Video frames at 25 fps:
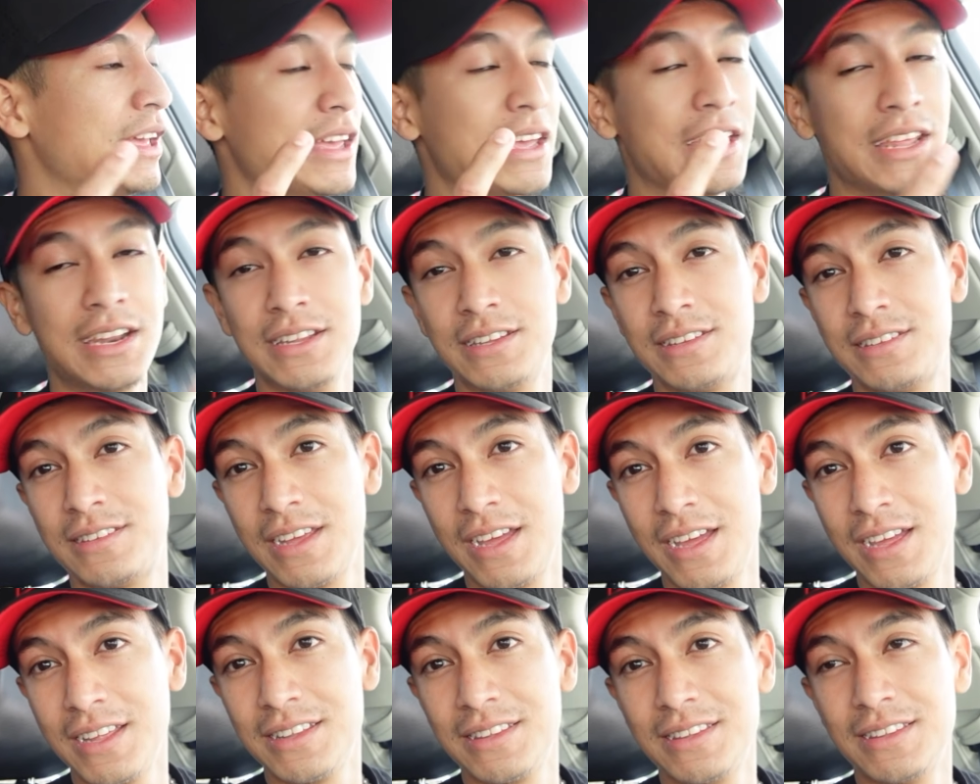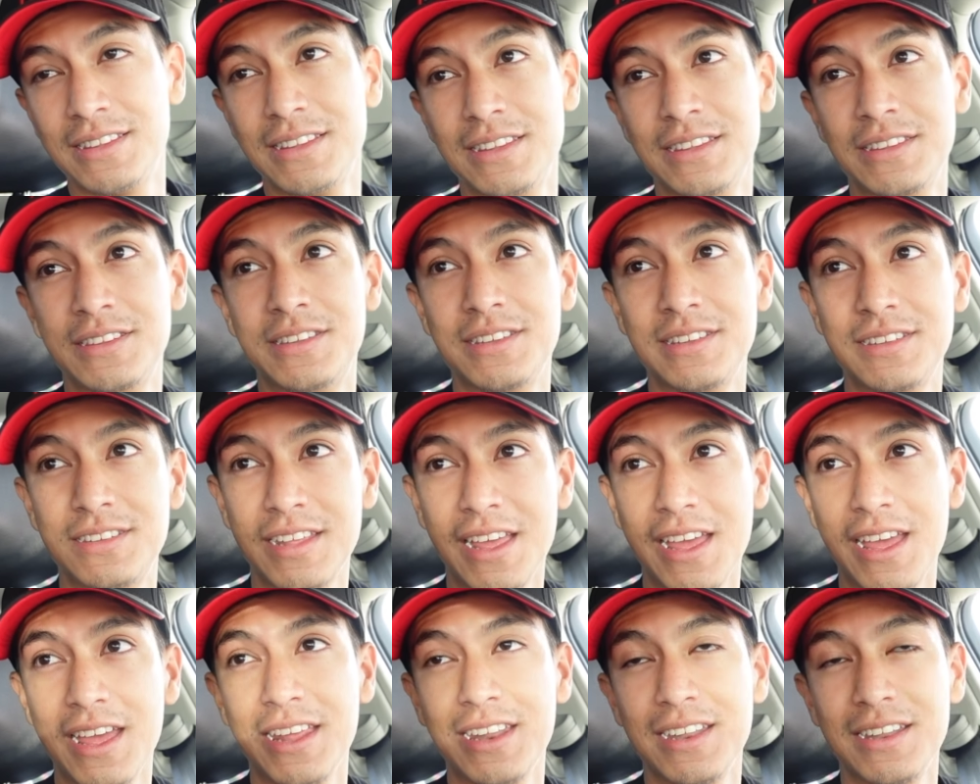It is said to
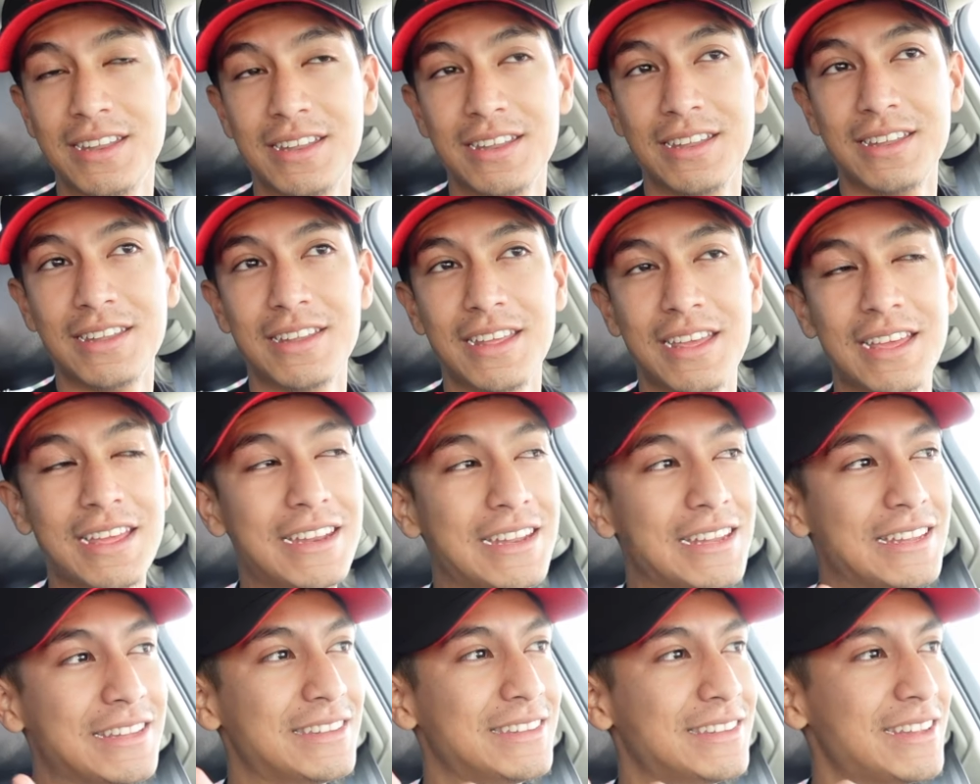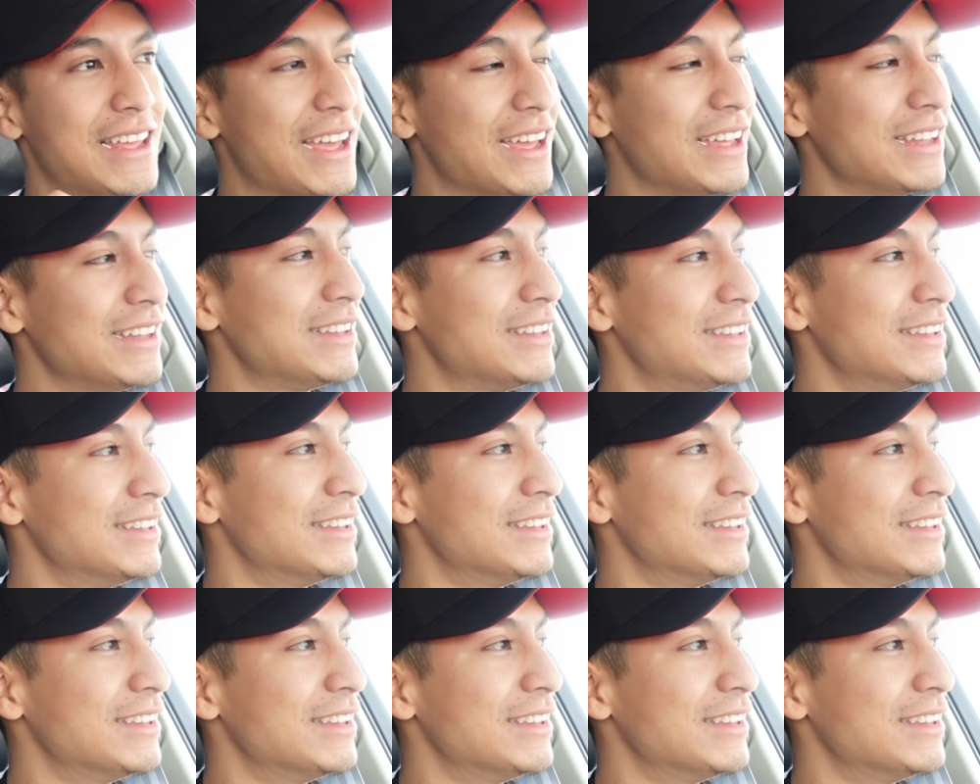said, it is said.